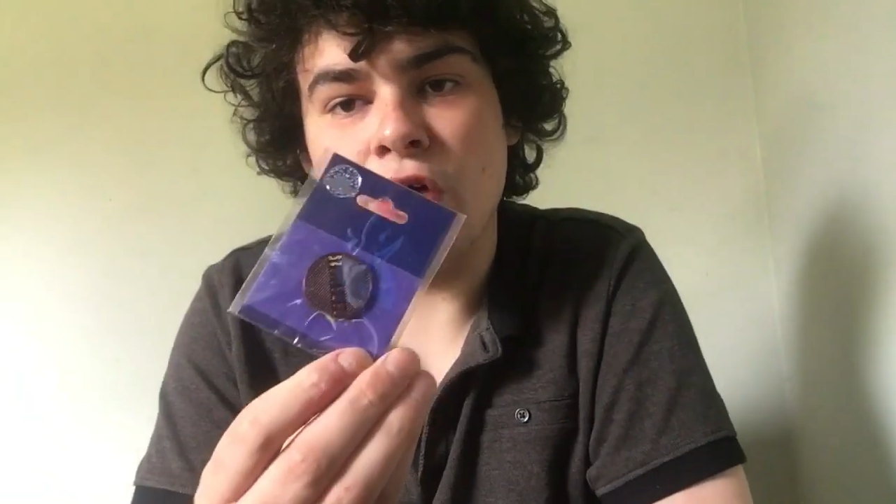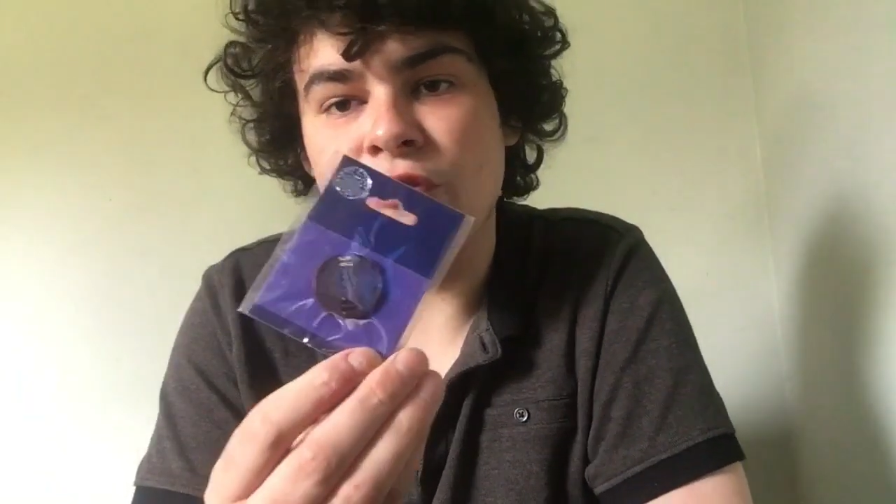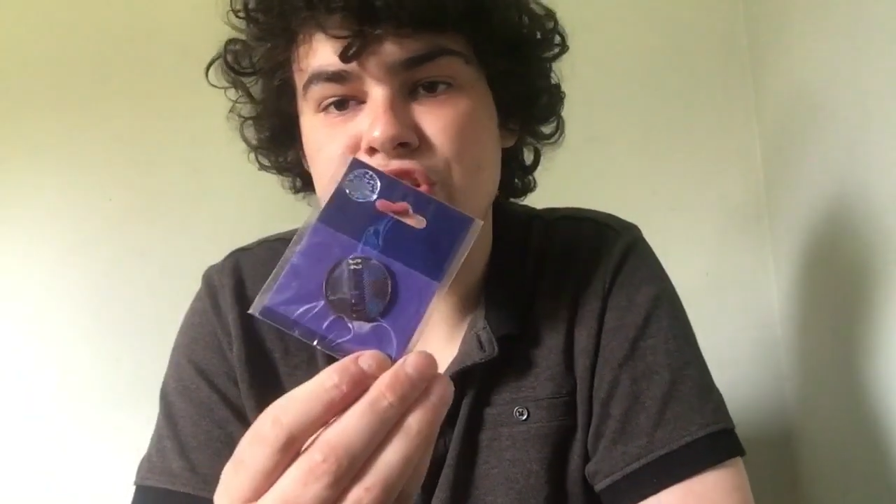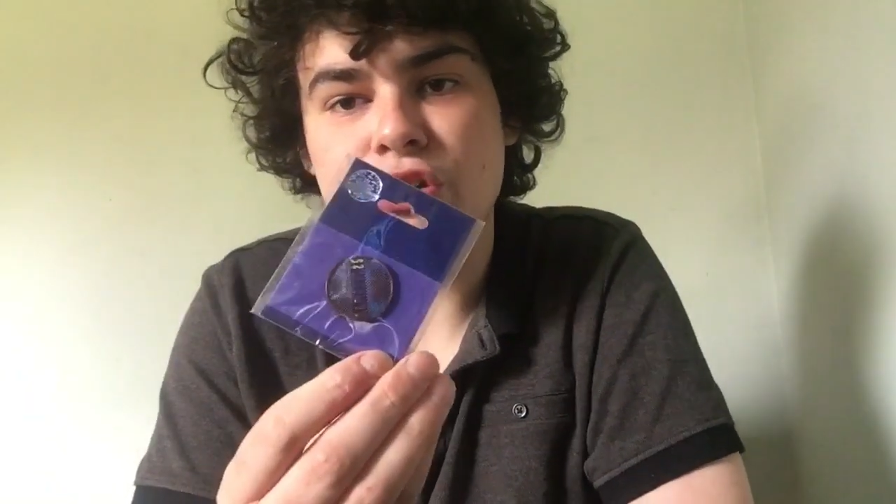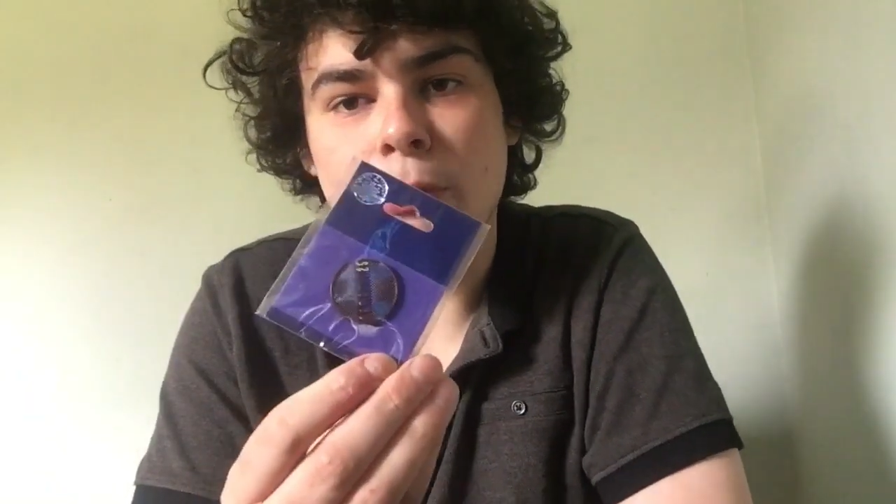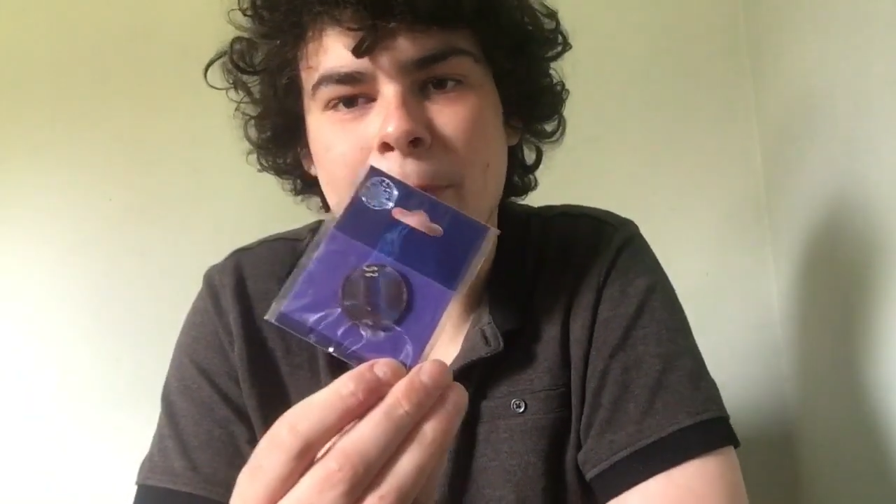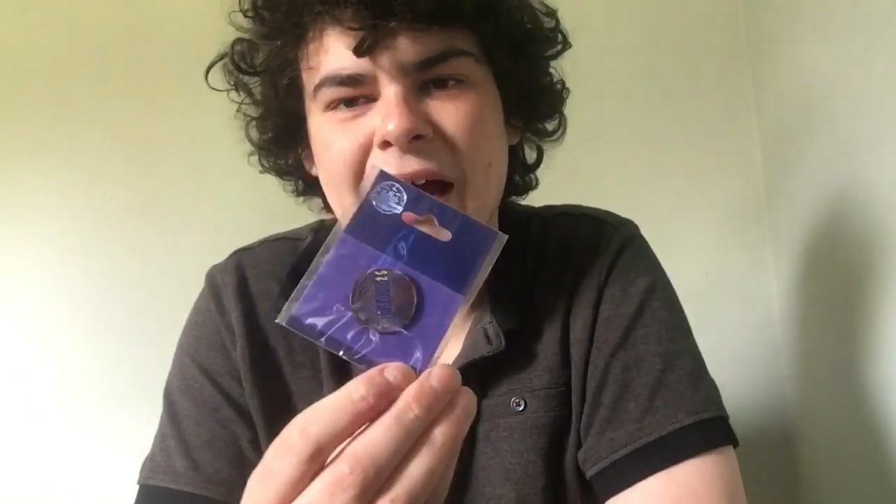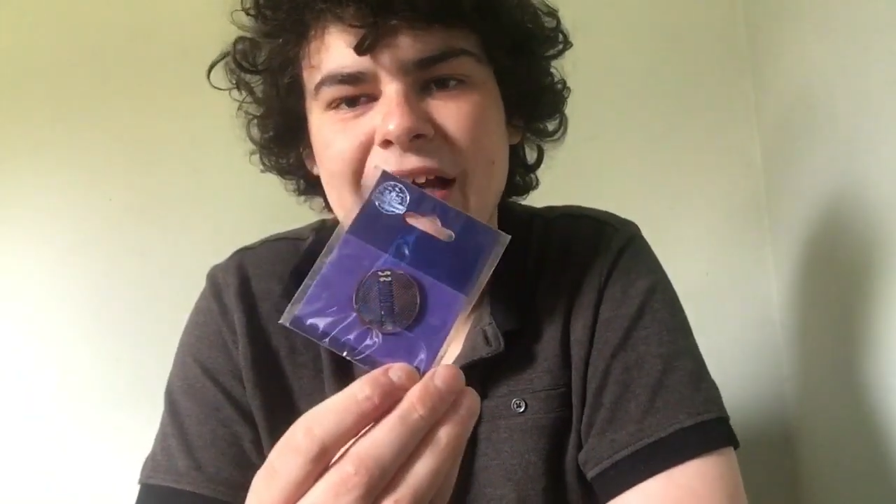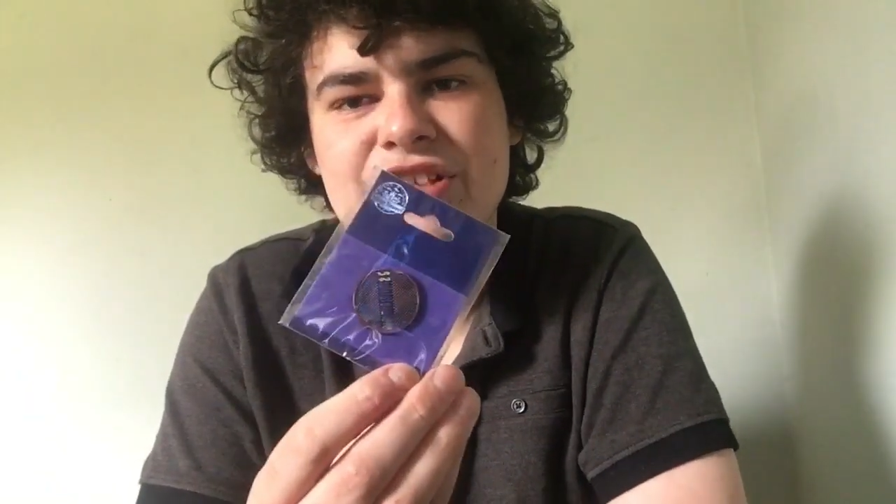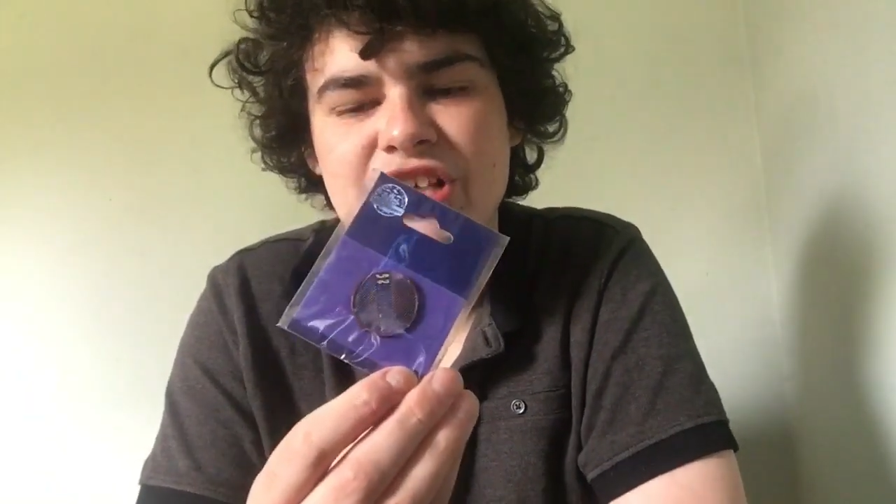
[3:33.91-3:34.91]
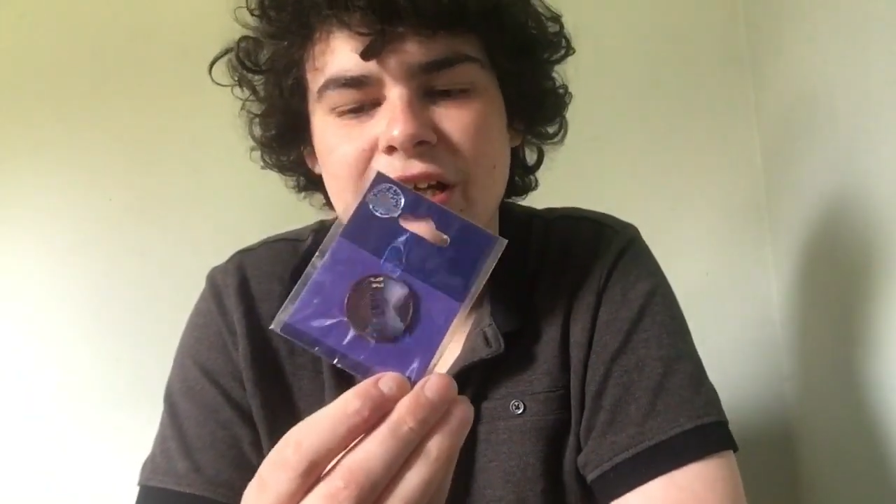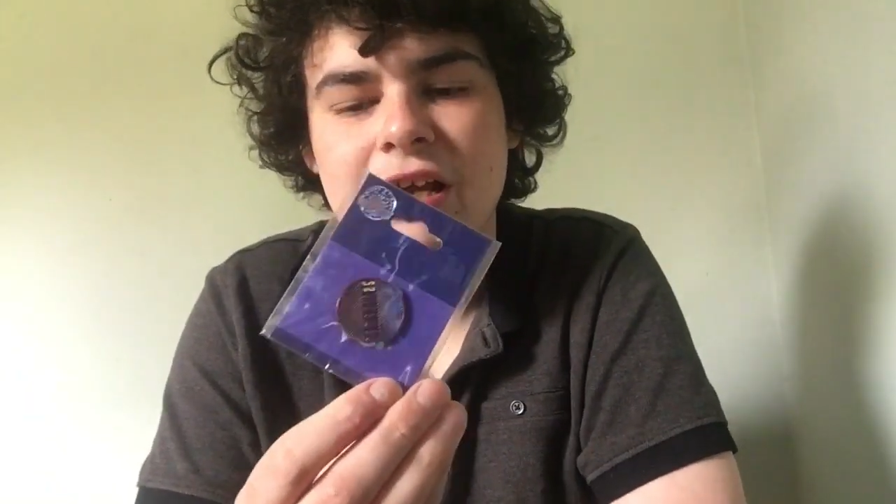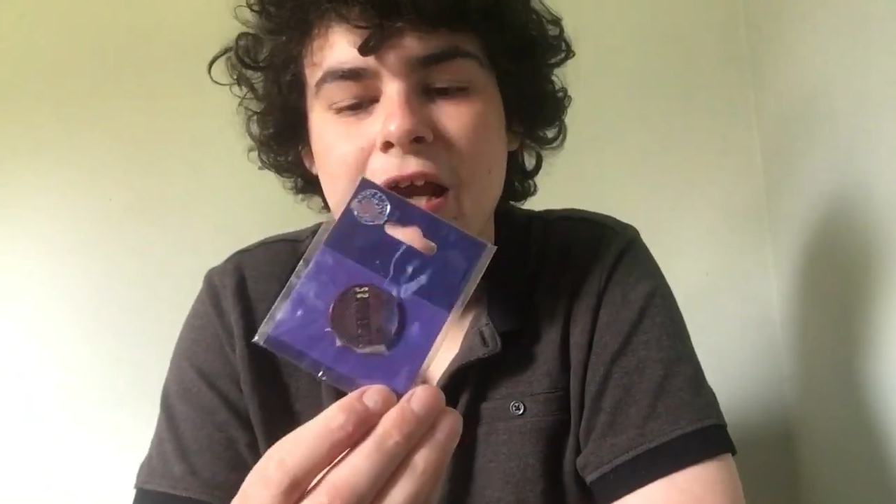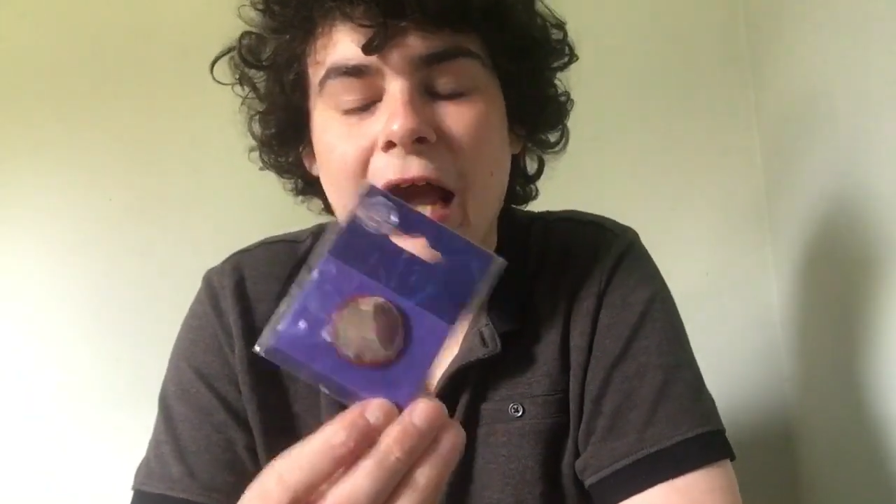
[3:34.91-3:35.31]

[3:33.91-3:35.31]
original packaging.